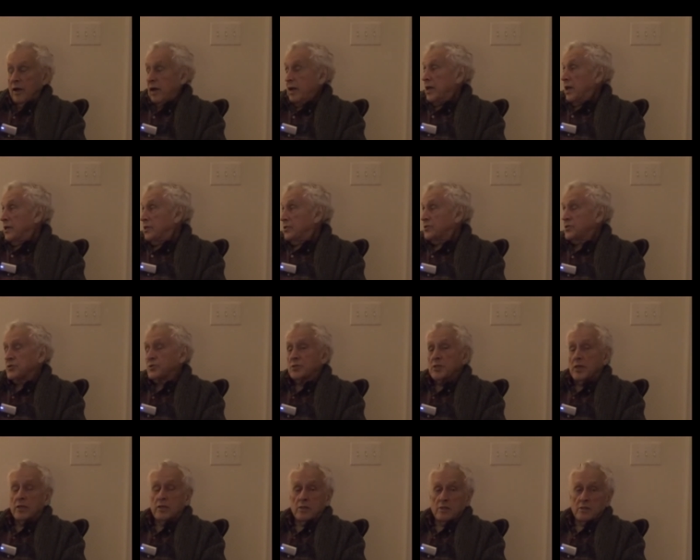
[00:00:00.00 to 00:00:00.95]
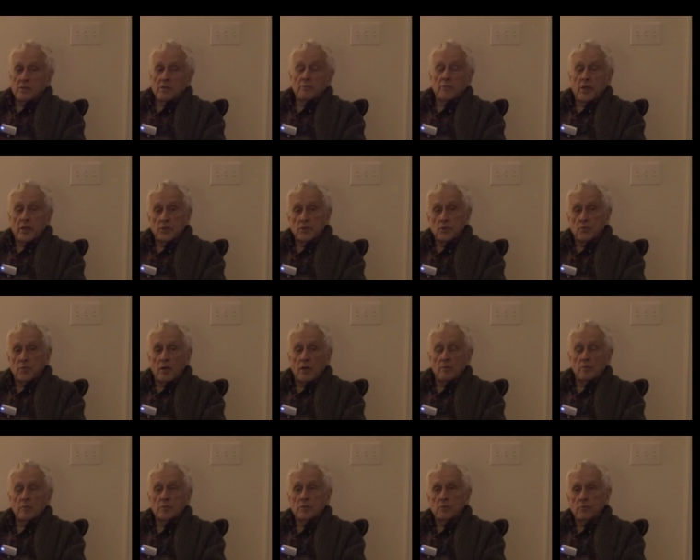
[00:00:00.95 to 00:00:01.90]
and I used to say that the major
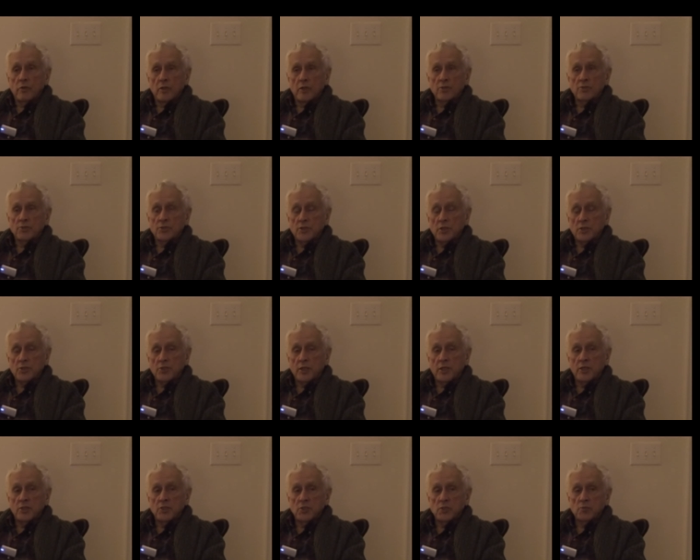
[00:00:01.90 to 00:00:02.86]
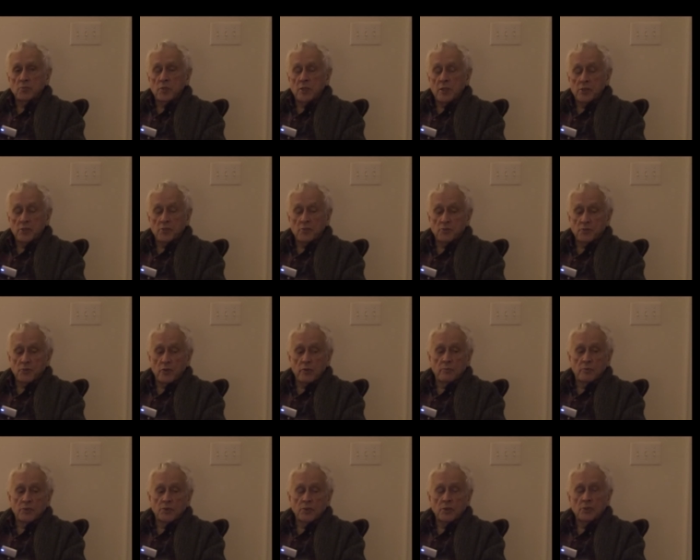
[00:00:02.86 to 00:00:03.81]
problem in religious education is because the
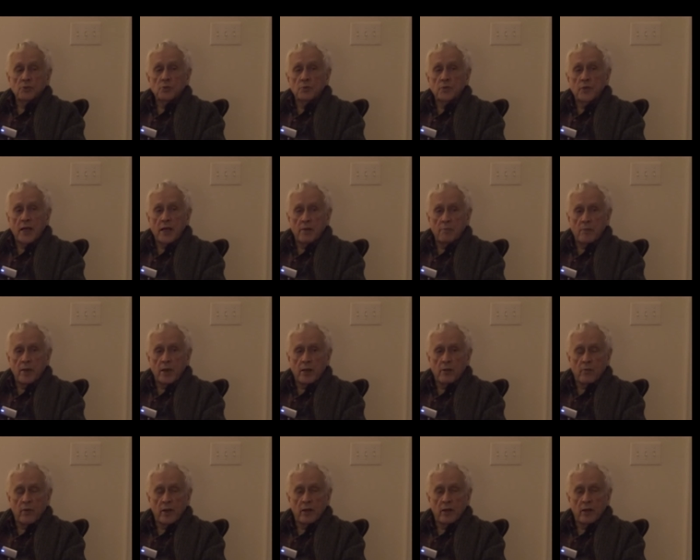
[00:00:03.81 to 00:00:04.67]
sermons are so damn bad.